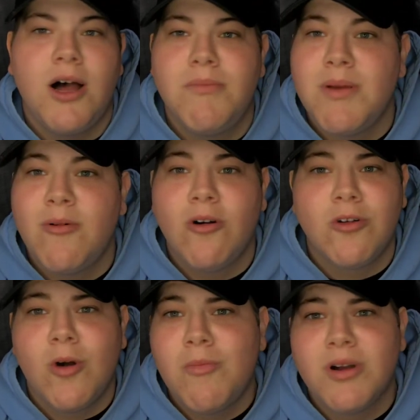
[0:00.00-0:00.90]
People,
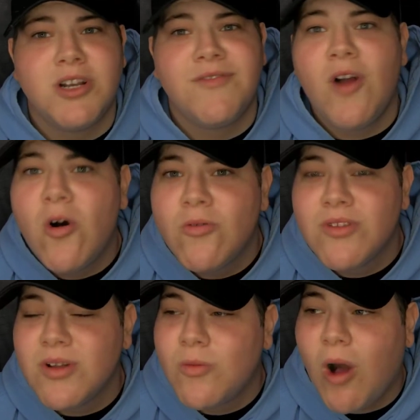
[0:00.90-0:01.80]
don't put your
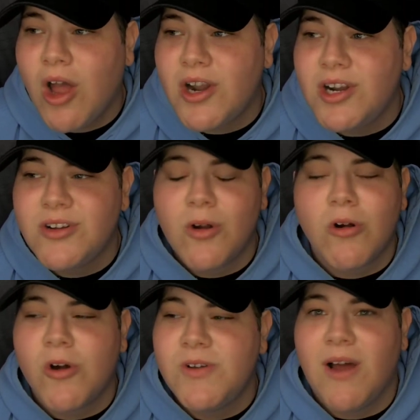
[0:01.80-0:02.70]
phones in water. Don't
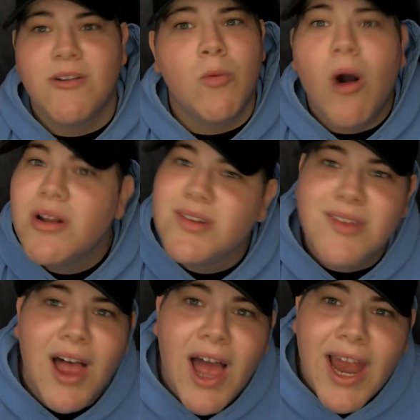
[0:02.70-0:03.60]
go down a water
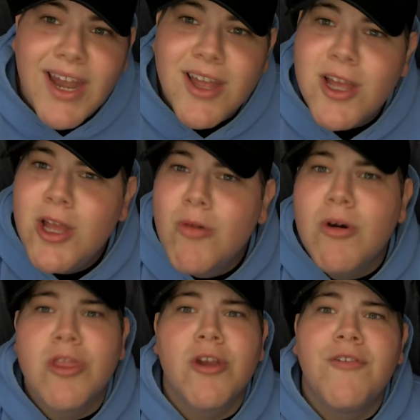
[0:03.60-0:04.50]
slide
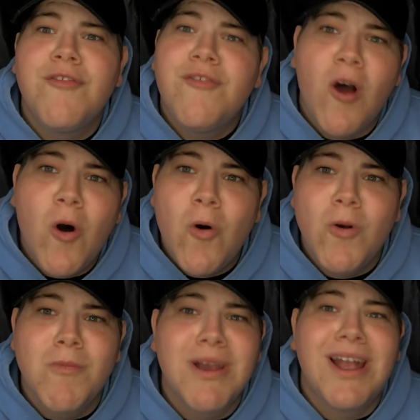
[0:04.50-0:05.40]
with your
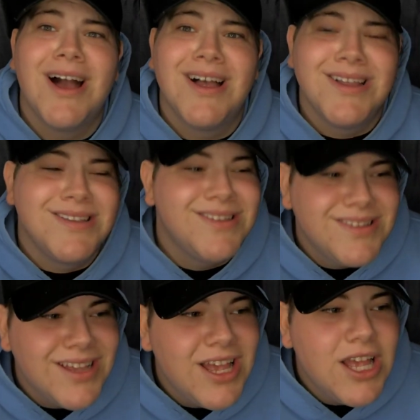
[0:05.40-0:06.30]
phone because
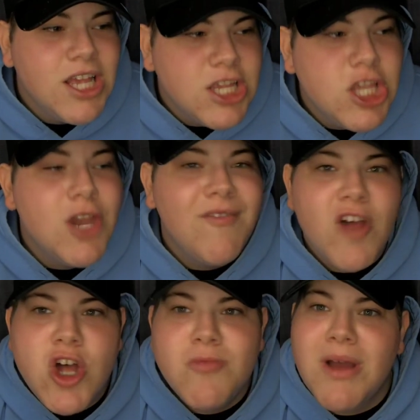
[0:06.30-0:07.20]
your
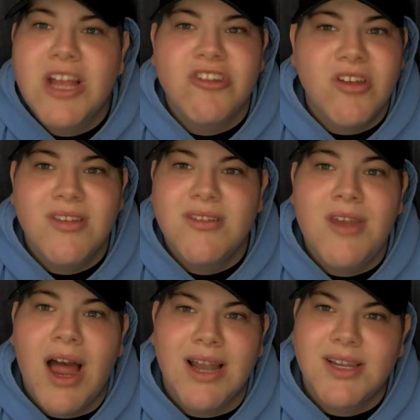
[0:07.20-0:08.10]
phone might just
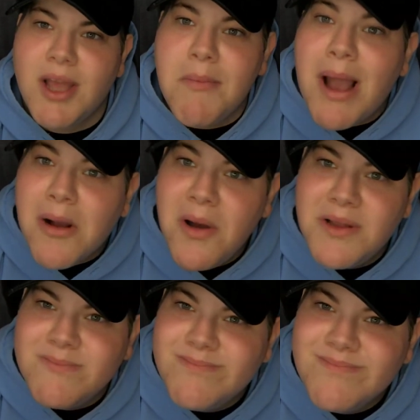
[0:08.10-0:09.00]
not come back
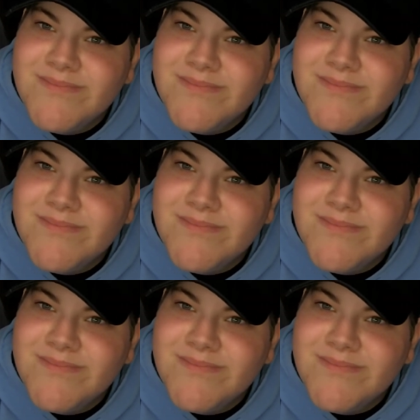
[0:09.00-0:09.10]
on.